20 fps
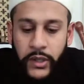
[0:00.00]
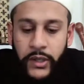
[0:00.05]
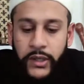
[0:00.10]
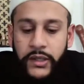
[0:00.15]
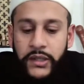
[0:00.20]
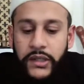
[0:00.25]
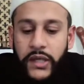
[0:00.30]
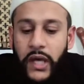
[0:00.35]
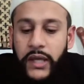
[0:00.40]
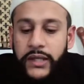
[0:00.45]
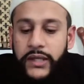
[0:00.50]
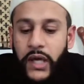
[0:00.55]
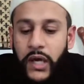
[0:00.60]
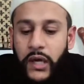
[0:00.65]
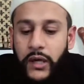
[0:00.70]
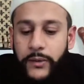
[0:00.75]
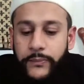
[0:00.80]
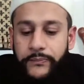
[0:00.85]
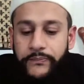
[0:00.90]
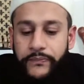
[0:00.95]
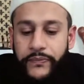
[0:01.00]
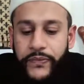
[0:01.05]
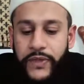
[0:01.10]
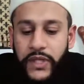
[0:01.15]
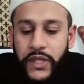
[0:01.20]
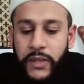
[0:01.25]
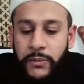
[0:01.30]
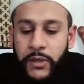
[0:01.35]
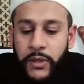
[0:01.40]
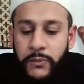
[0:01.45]
Yahya
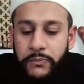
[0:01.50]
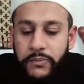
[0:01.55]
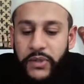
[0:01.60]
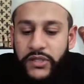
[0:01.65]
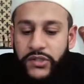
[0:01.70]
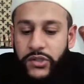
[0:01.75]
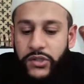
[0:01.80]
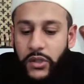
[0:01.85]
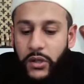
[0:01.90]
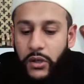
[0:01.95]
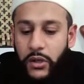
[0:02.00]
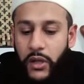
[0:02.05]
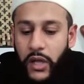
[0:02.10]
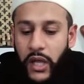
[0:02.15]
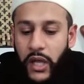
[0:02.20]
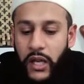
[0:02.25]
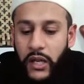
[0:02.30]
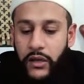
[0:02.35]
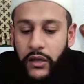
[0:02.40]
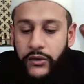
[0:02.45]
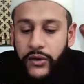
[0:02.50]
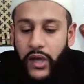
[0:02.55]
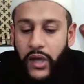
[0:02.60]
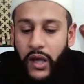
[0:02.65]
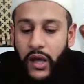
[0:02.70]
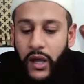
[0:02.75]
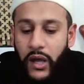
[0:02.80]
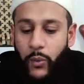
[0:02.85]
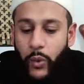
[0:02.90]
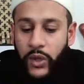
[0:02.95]
ibn Bishr
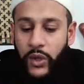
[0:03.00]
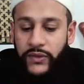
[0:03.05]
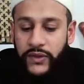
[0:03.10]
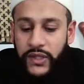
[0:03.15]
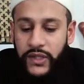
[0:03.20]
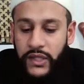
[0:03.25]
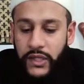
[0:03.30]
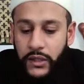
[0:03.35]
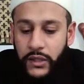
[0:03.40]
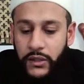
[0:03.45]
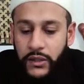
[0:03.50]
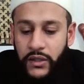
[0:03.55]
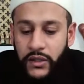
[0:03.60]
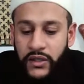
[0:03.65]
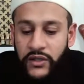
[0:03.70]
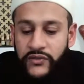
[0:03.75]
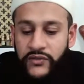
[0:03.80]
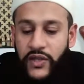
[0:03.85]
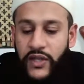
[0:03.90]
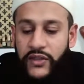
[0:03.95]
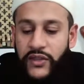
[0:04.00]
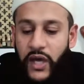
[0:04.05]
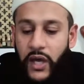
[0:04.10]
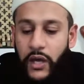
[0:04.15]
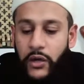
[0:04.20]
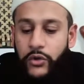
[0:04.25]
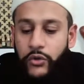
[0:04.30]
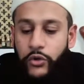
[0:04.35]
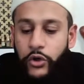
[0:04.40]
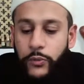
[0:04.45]
al-Nahawandi said that a
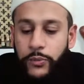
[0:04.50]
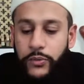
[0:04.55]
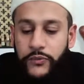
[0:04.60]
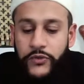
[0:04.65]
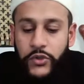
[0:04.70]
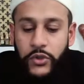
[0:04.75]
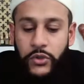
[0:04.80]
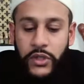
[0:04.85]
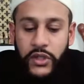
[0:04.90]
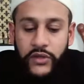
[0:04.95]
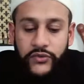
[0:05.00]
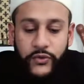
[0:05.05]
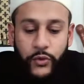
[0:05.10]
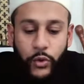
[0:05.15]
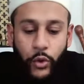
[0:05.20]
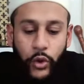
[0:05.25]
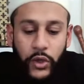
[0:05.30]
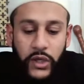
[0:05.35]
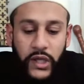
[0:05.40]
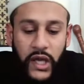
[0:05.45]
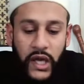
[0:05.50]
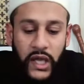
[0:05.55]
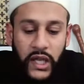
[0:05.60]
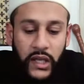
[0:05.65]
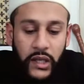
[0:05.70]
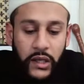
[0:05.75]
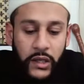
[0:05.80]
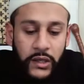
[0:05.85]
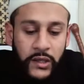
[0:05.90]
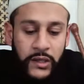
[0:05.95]
group of jewelers called
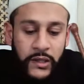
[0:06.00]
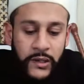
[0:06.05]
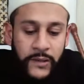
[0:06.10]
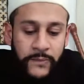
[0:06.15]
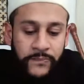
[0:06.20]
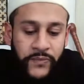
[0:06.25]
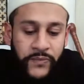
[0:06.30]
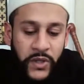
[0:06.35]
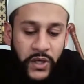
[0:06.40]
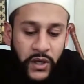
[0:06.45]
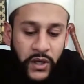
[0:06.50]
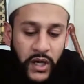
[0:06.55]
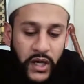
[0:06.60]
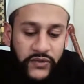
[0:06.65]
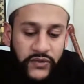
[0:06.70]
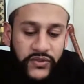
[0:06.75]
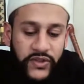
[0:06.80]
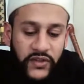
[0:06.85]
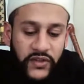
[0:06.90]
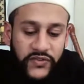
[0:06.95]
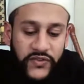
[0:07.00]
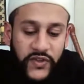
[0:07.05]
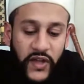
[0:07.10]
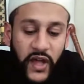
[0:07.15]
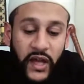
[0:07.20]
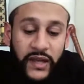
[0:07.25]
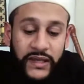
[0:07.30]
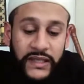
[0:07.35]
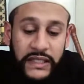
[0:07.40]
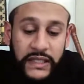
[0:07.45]

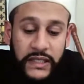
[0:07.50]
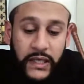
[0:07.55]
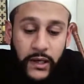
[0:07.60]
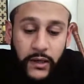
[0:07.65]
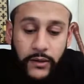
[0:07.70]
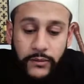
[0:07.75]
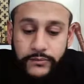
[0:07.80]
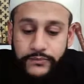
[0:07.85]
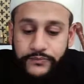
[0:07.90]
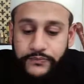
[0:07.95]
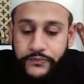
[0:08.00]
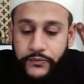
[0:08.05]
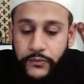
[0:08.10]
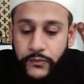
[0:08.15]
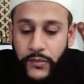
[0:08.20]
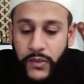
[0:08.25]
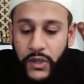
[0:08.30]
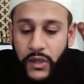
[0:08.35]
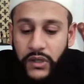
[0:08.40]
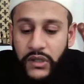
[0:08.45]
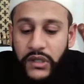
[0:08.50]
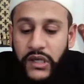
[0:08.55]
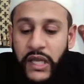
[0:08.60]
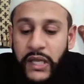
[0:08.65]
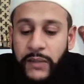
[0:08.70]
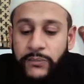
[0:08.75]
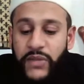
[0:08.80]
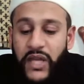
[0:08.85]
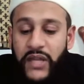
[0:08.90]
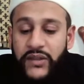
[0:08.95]
Al-Disaniya
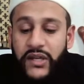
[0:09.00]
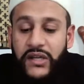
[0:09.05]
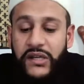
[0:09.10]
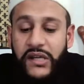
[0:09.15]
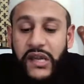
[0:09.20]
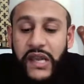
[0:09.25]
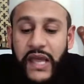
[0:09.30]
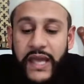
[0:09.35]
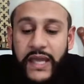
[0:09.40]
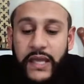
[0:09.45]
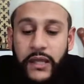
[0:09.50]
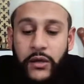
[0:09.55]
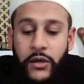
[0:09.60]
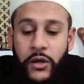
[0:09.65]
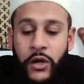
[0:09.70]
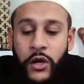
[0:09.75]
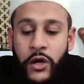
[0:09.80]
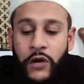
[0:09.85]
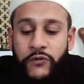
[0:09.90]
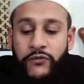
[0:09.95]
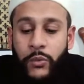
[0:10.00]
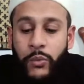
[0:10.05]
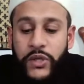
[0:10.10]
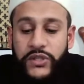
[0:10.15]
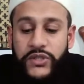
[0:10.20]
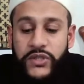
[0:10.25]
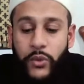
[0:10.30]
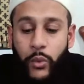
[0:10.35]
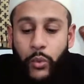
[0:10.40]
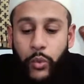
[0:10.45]
claimed that the clay from
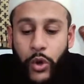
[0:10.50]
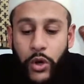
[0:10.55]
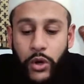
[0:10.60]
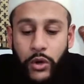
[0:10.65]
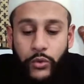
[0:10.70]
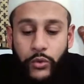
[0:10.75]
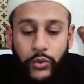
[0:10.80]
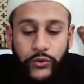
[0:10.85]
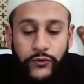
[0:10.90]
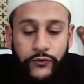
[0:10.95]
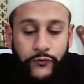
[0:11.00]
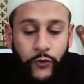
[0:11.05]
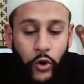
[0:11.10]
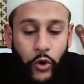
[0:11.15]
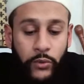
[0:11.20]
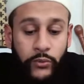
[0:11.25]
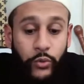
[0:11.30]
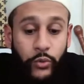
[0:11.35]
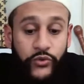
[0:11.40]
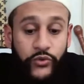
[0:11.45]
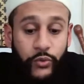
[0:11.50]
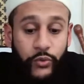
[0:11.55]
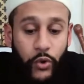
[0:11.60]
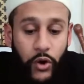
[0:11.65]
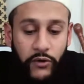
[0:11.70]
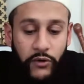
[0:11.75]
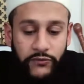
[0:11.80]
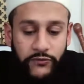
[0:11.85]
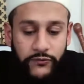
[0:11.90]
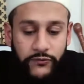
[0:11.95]
which the world was formed was
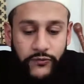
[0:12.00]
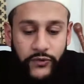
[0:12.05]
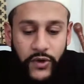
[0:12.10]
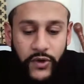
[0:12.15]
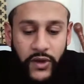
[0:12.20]
rough,